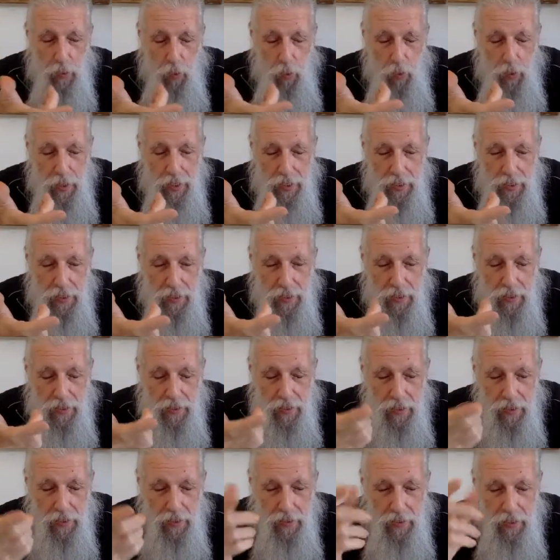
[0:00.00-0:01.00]

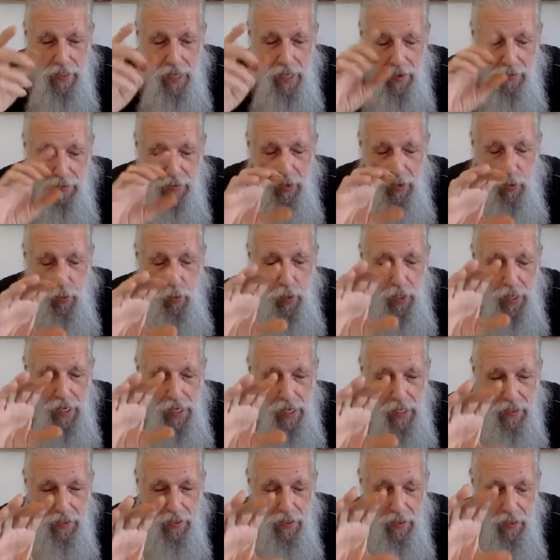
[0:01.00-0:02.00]
witnesses everyone
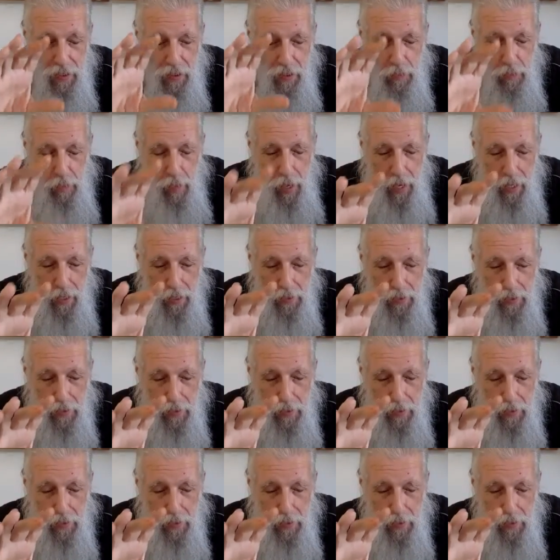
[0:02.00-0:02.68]
else's mind.